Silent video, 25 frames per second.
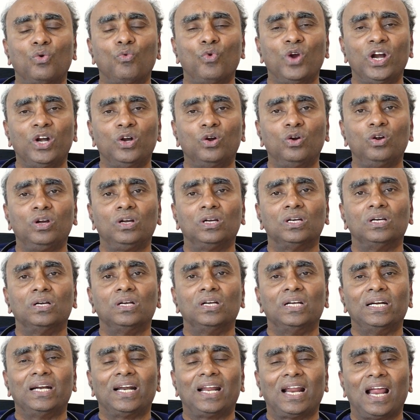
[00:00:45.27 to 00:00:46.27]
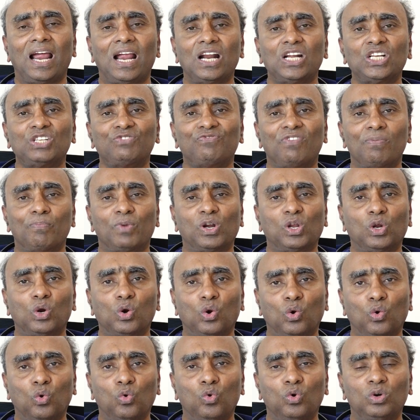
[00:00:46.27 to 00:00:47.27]
we took
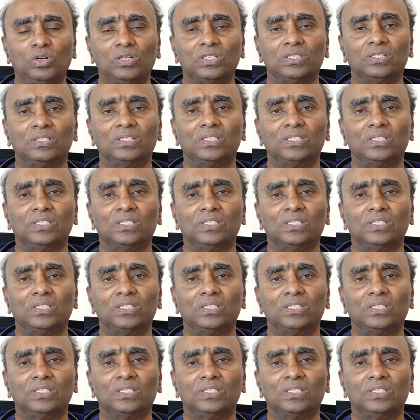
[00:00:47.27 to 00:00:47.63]
transfemoral route